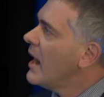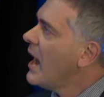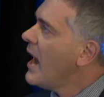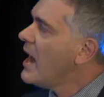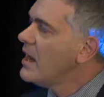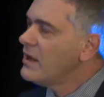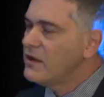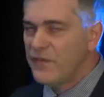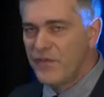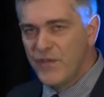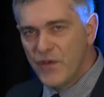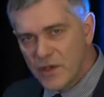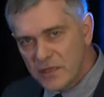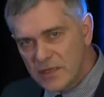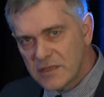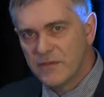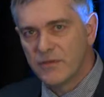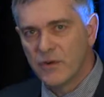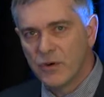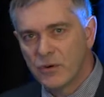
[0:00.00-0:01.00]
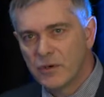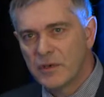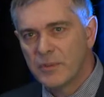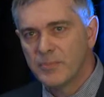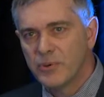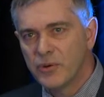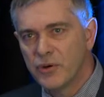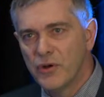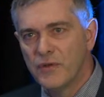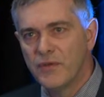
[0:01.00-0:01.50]
had, first of all, to
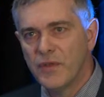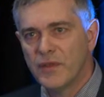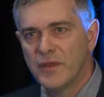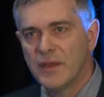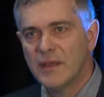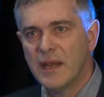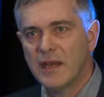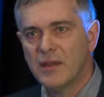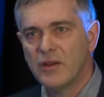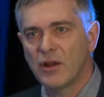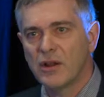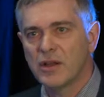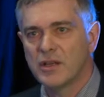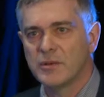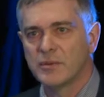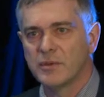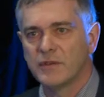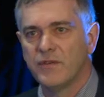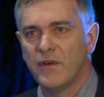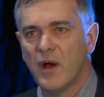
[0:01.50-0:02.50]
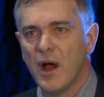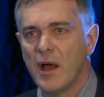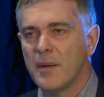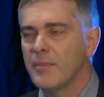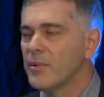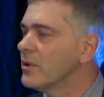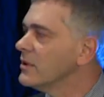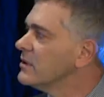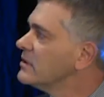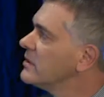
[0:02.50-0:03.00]
prove that the technology was
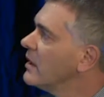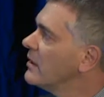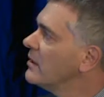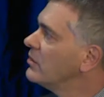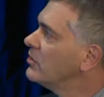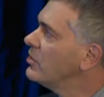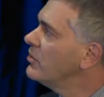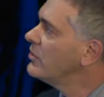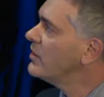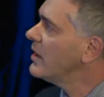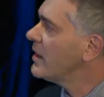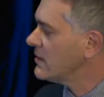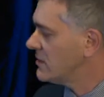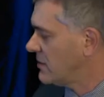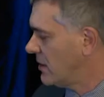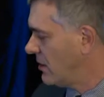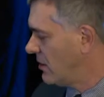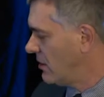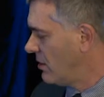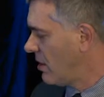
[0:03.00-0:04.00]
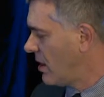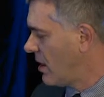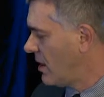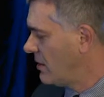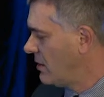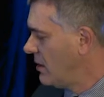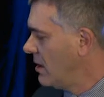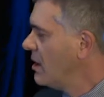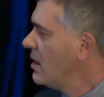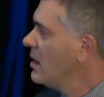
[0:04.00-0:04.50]
viable. And so in
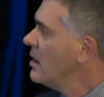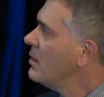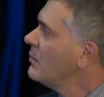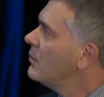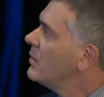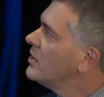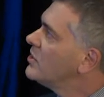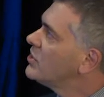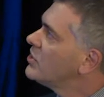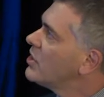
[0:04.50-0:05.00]
2009, we